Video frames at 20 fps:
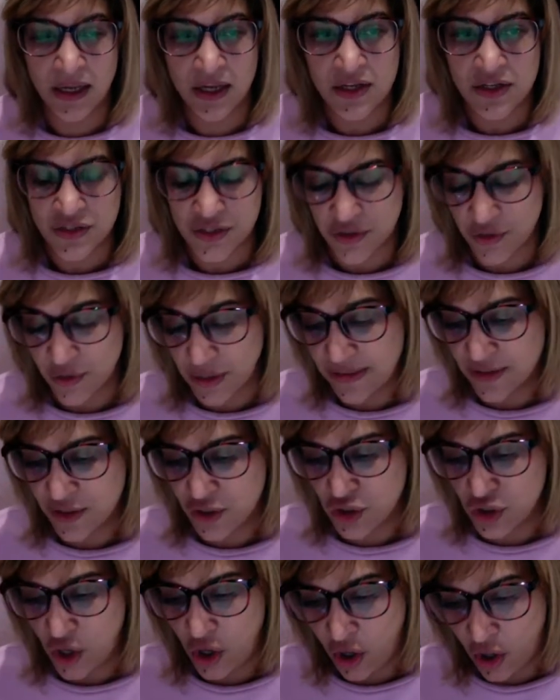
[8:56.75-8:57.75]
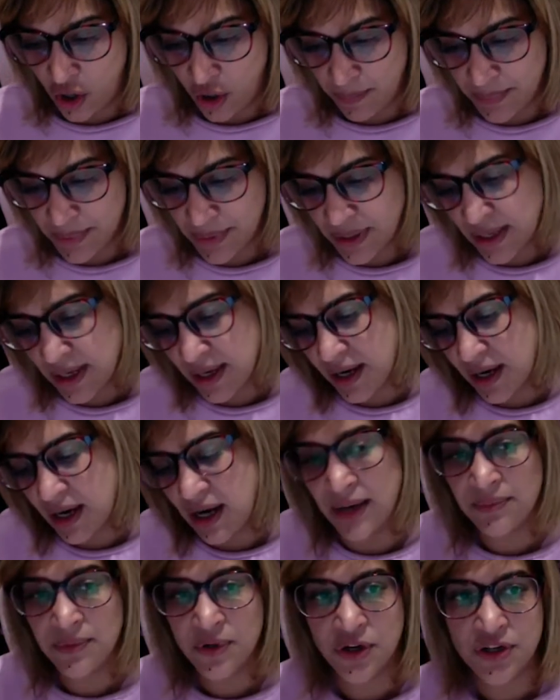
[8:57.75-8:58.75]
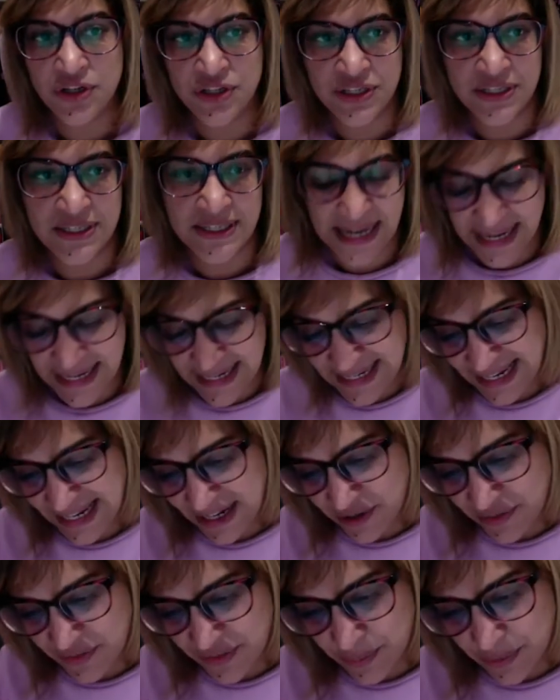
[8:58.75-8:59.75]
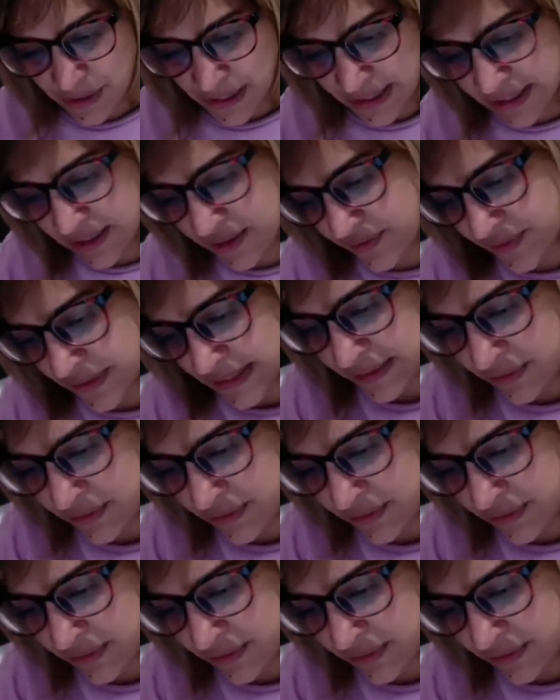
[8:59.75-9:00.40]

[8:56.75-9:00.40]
So at the top, I'm going to take out of the bracket, if I have a